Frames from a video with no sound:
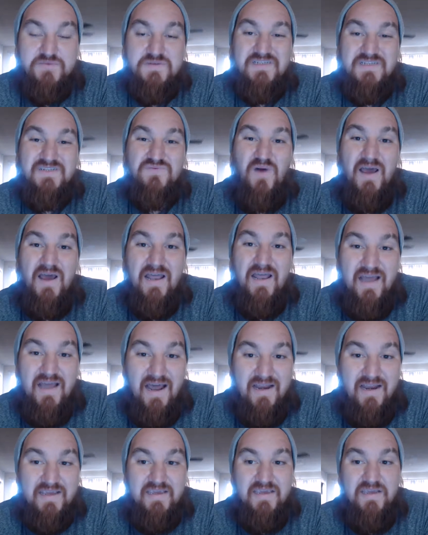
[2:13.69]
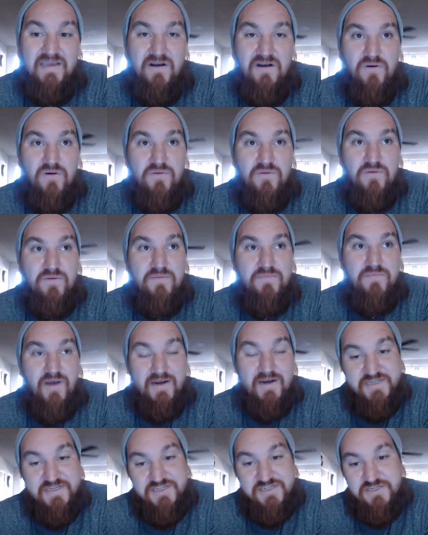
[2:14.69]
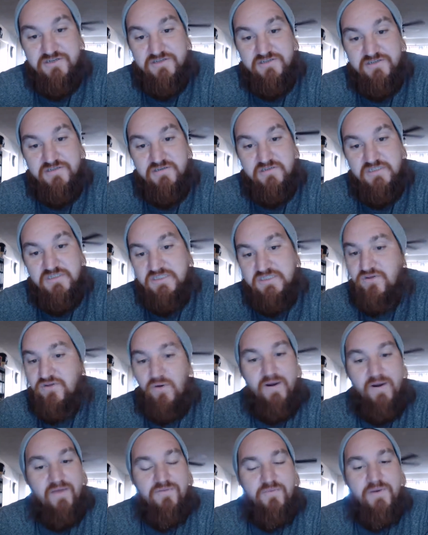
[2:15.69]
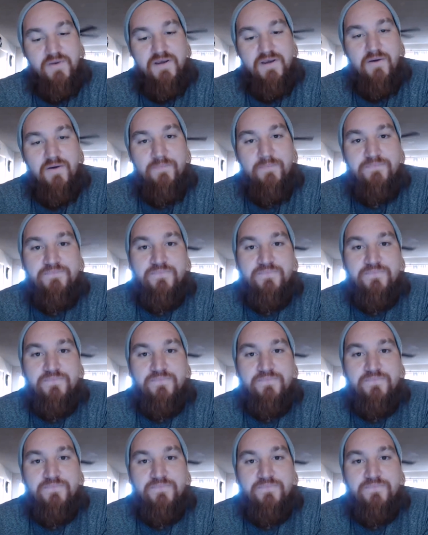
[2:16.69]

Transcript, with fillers: which is why a lot of keto practitioners just throw it out the window.